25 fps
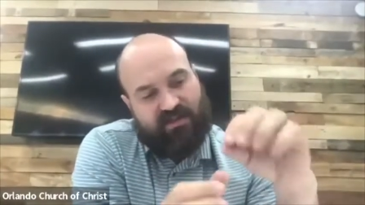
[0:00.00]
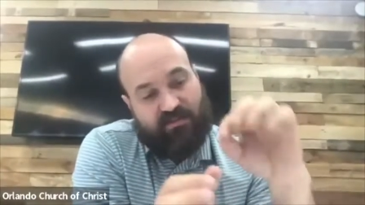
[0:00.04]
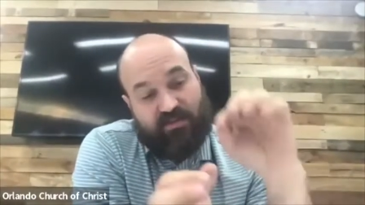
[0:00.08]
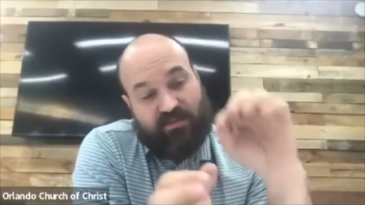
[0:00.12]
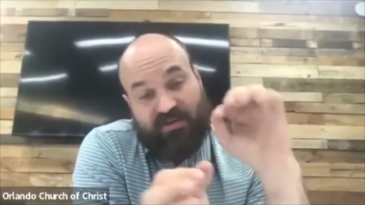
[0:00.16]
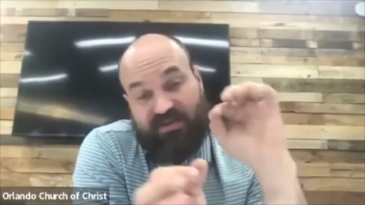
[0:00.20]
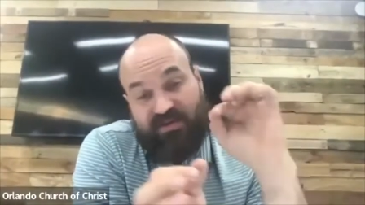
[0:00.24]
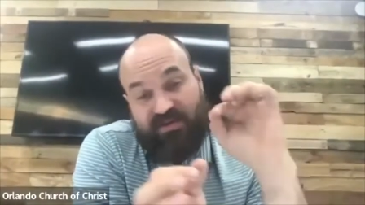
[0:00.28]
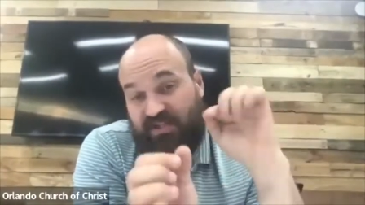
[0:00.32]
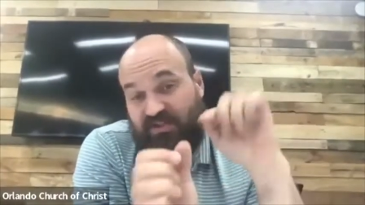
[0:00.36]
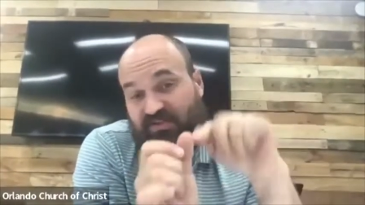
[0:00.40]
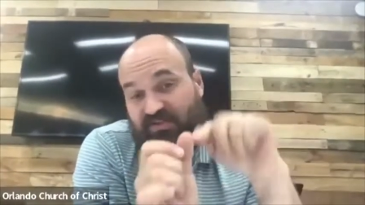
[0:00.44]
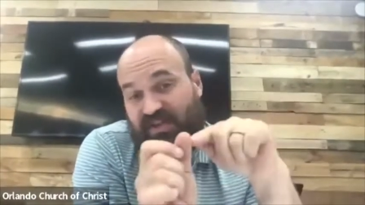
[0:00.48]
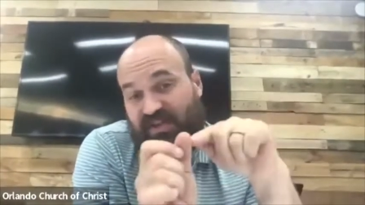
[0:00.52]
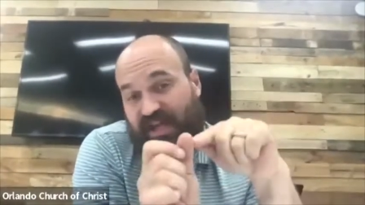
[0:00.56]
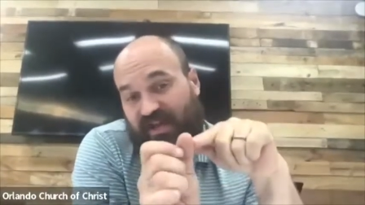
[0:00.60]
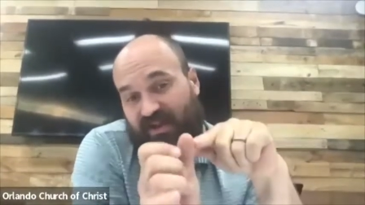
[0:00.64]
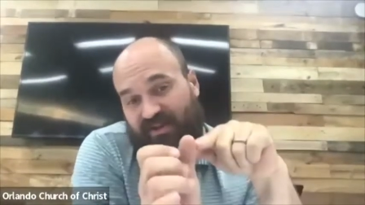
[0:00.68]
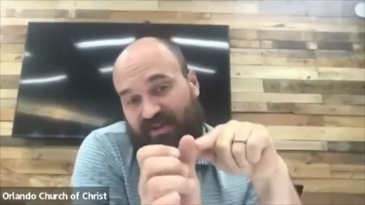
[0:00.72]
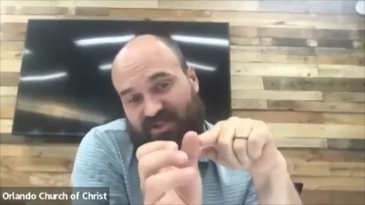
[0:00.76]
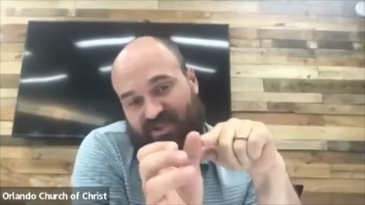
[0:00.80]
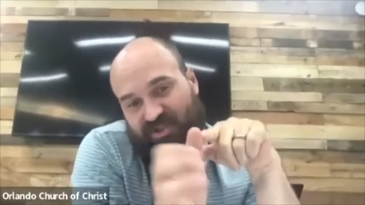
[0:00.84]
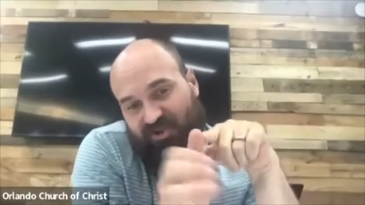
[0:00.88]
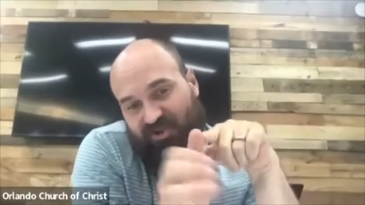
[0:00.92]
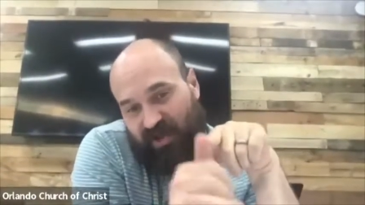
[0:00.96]
But then you
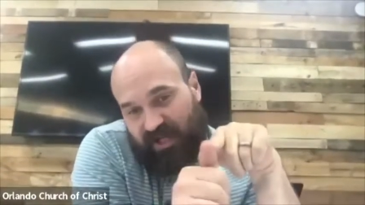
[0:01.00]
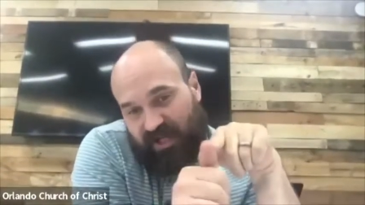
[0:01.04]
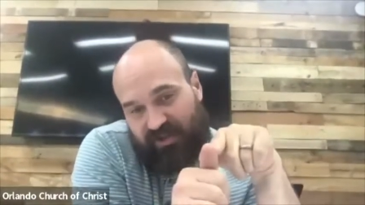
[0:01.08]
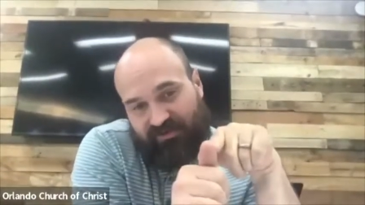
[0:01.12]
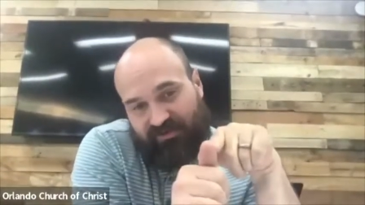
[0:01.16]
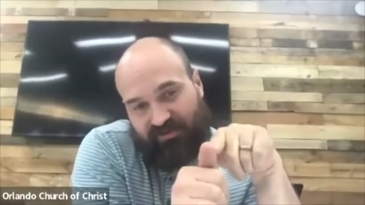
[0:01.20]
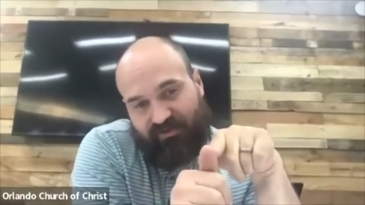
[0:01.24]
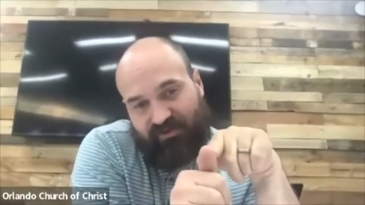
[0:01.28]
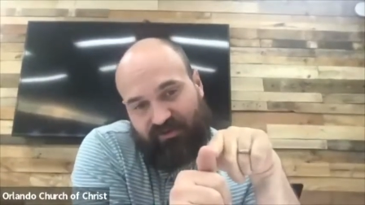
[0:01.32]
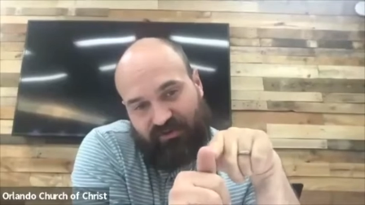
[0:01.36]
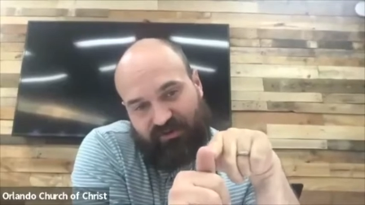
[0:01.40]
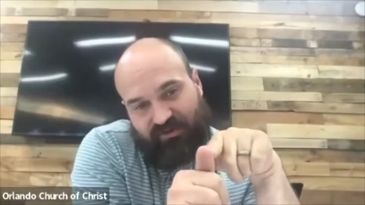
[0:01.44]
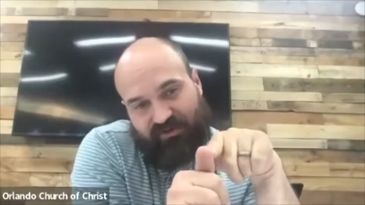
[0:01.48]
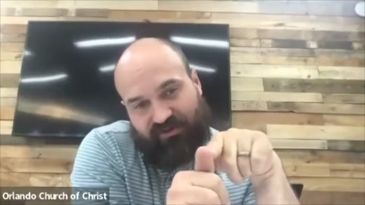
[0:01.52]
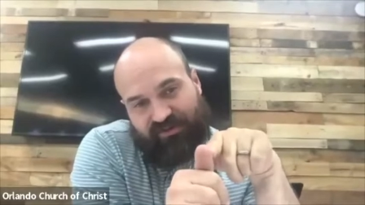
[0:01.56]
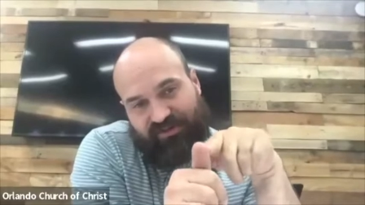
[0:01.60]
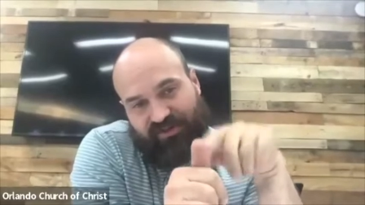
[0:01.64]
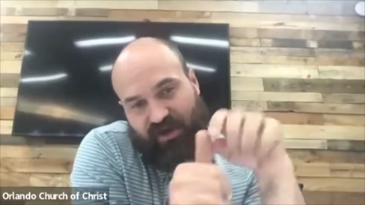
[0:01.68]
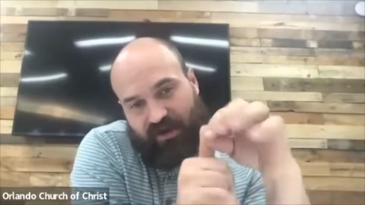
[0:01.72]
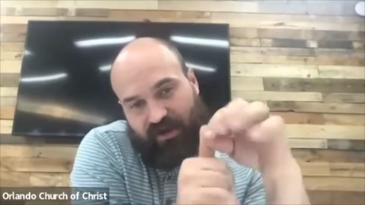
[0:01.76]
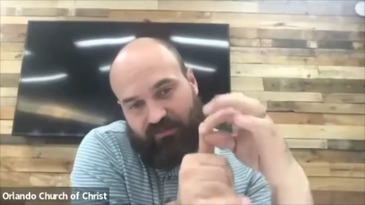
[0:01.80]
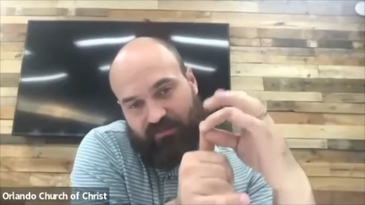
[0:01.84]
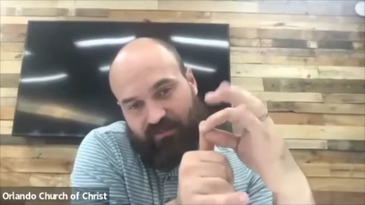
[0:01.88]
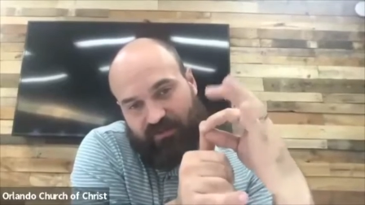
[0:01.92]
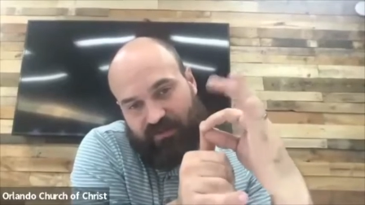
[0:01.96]
nail straight through your
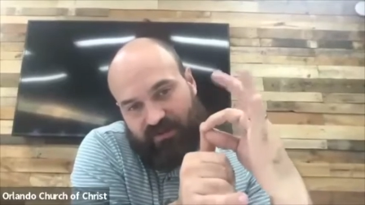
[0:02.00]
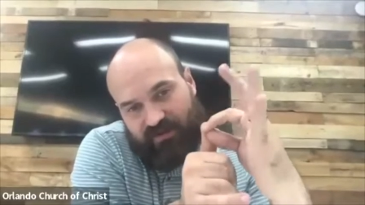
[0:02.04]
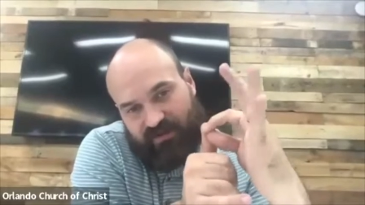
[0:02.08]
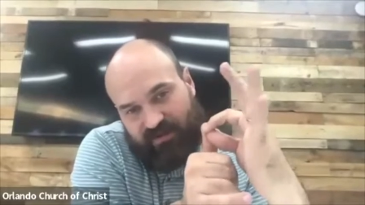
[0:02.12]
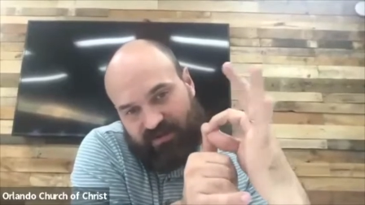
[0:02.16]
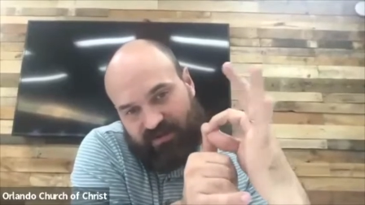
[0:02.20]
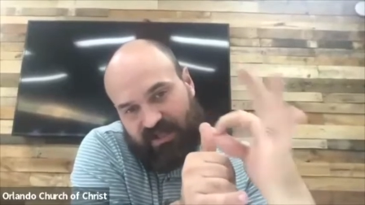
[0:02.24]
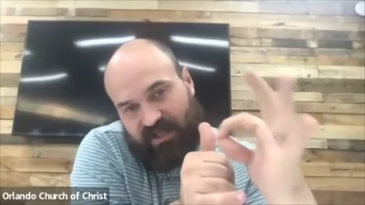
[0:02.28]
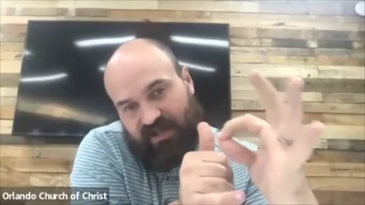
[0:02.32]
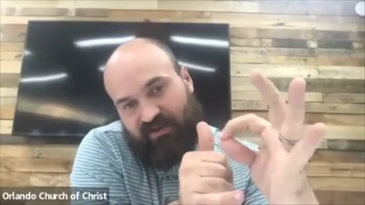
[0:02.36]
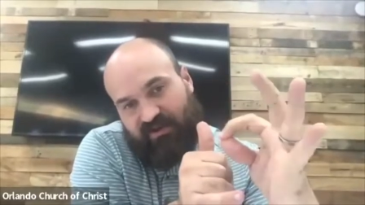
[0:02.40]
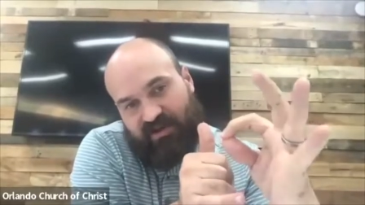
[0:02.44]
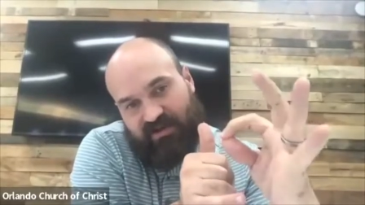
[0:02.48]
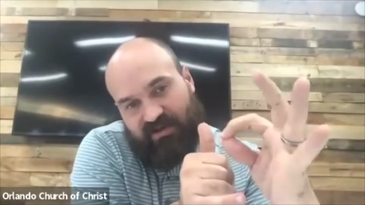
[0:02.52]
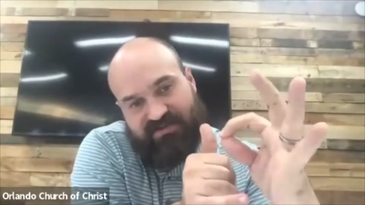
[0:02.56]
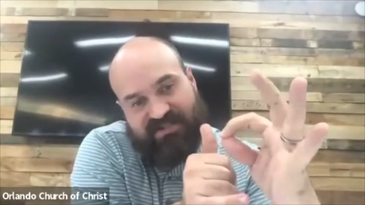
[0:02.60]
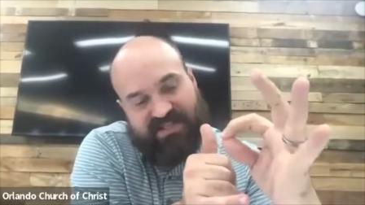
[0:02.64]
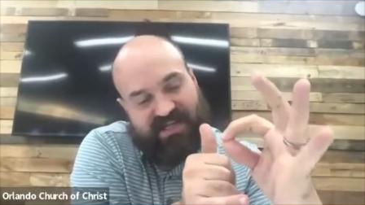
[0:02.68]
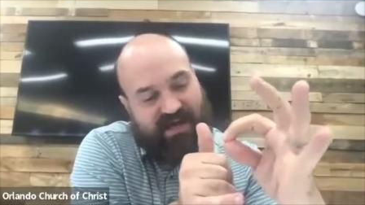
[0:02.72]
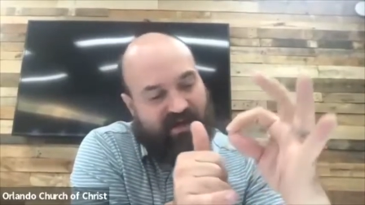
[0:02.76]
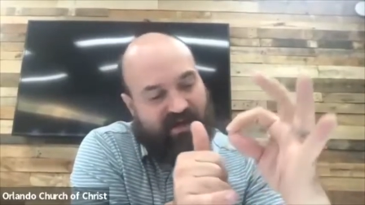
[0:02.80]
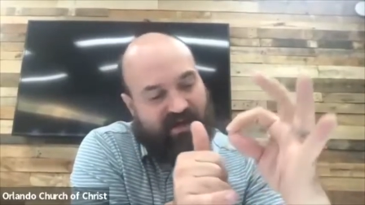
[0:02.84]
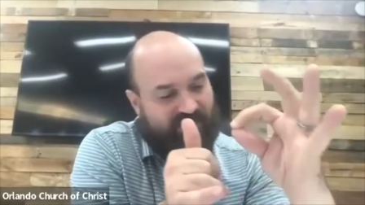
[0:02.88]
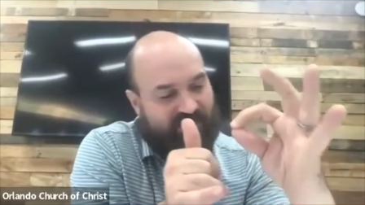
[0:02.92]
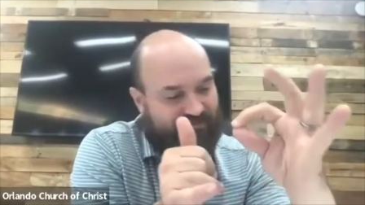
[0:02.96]
thumb. Nail comes
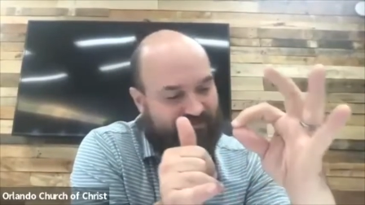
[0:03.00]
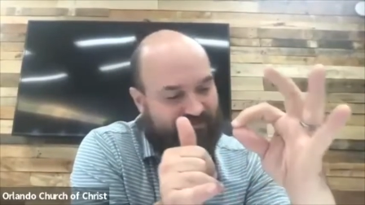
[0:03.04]
out